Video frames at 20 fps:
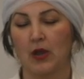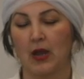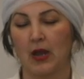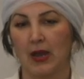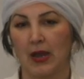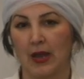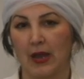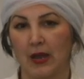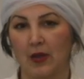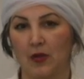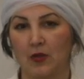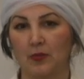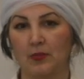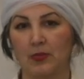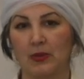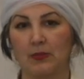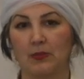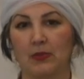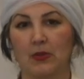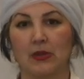how
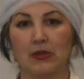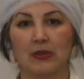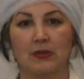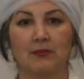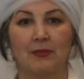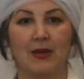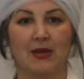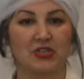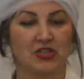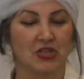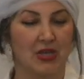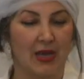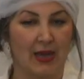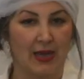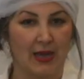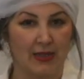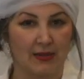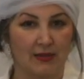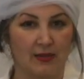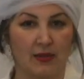people in
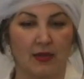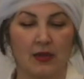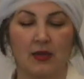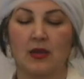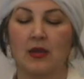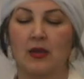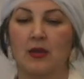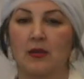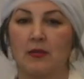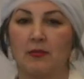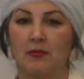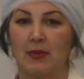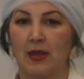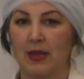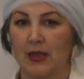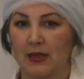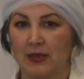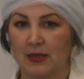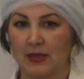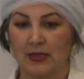Mashhad
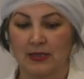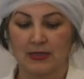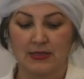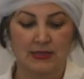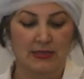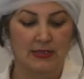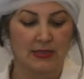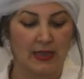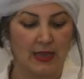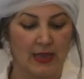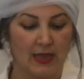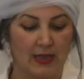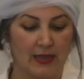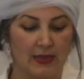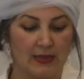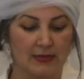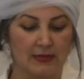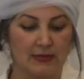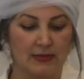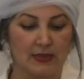make this,
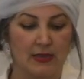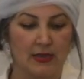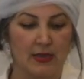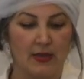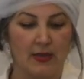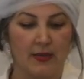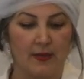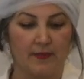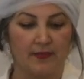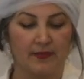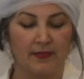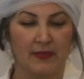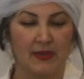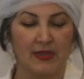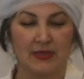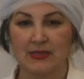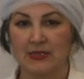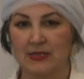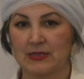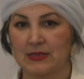and
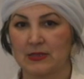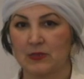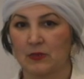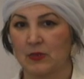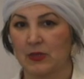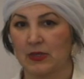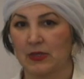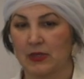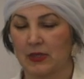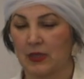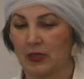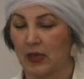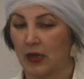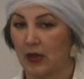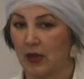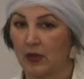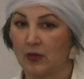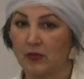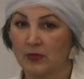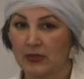this is the one that I
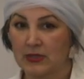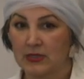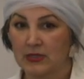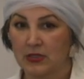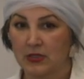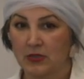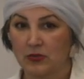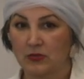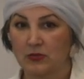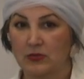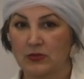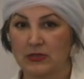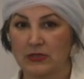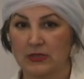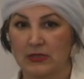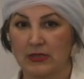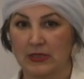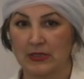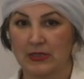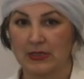always use.
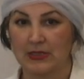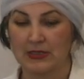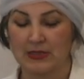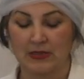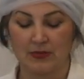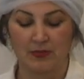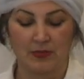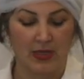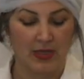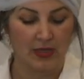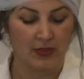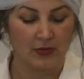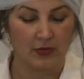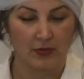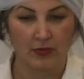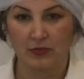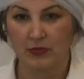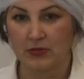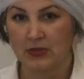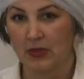It is in my
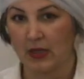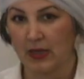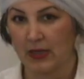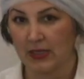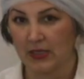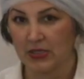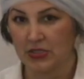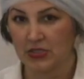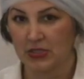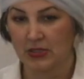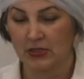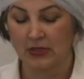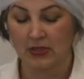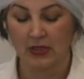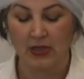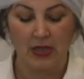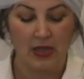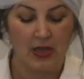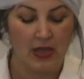Nowrooz collection